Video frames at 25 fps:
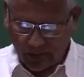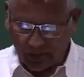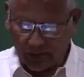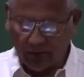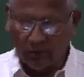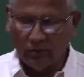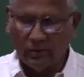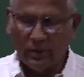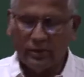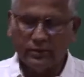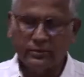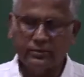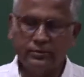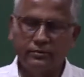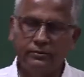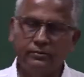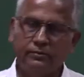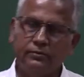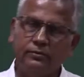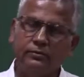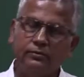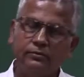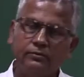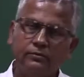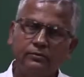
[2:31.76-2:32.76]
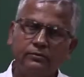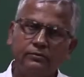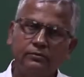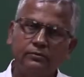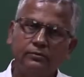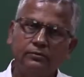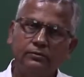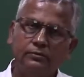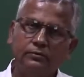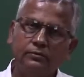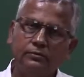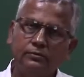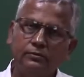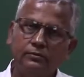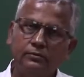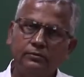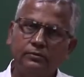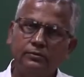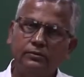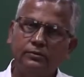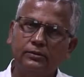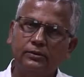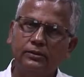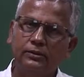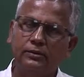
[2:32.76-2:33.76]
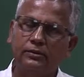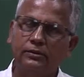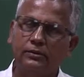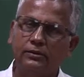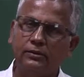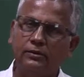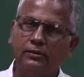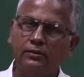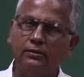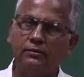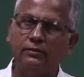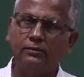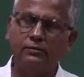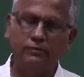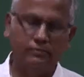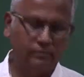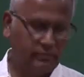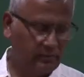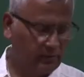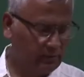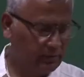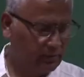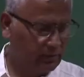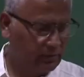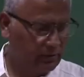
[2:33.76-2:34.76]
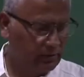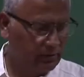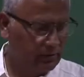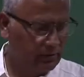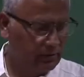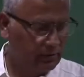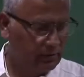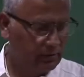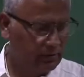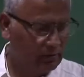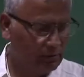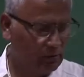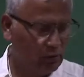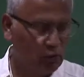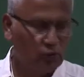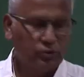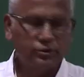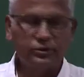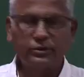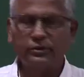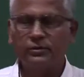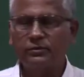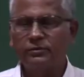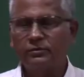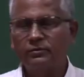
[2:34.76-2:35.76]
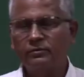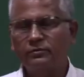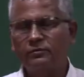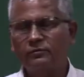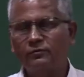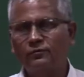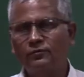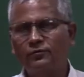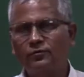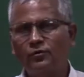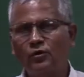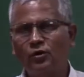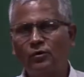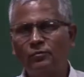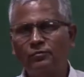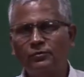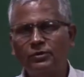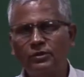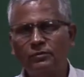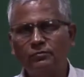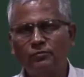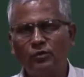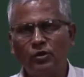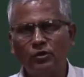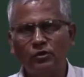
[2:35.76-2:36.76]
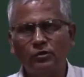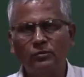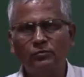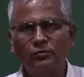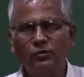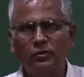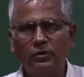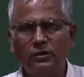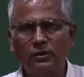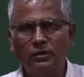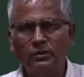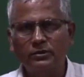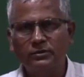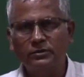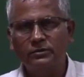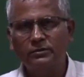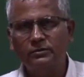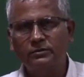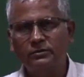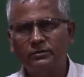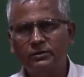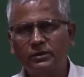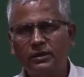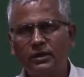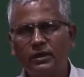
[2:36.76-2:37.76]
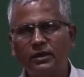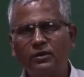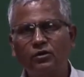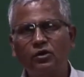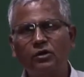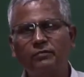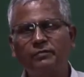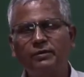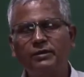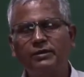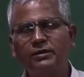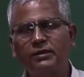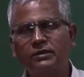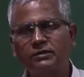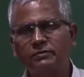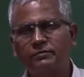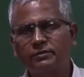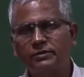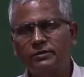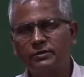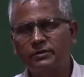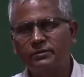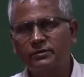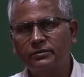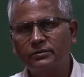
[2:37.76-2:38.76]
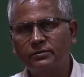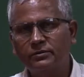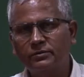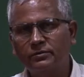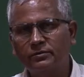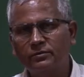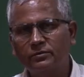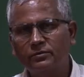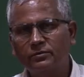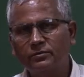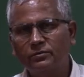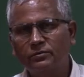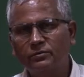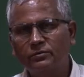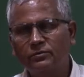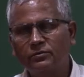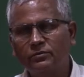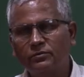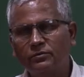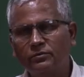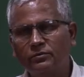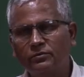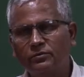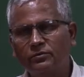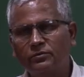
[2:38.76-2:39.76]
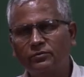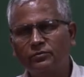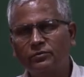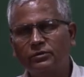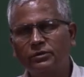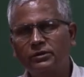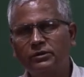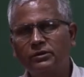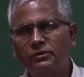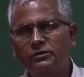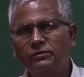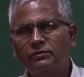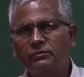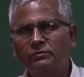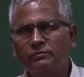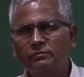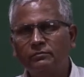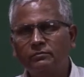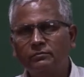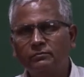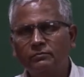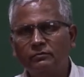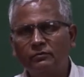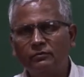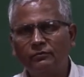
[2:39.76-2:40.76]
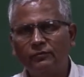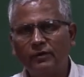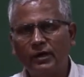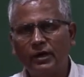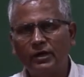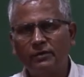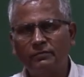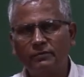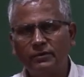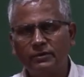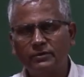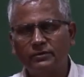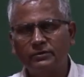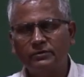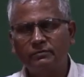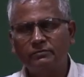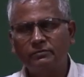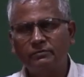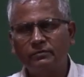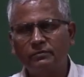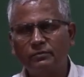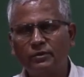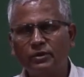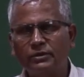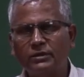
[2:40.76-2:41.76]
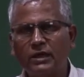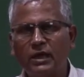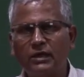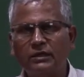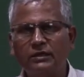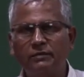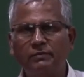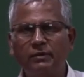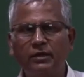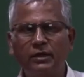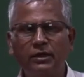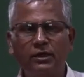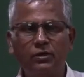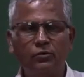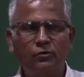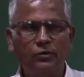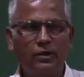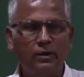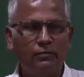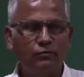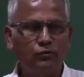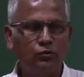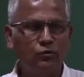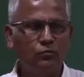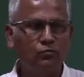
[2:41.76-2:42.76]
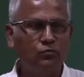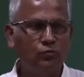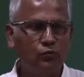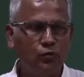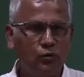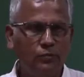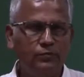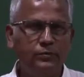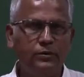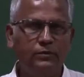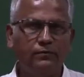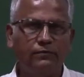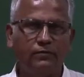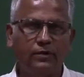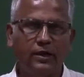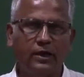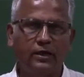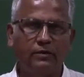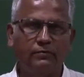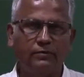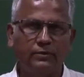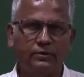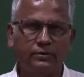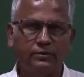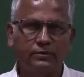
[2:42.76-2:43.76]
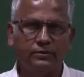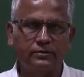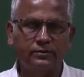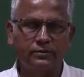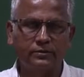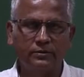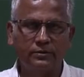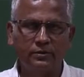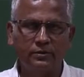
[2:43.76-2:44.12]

Otherwise, the motion from the bottom rollers cannot be transmitted to the fibers because ultimately we have to move the fibers,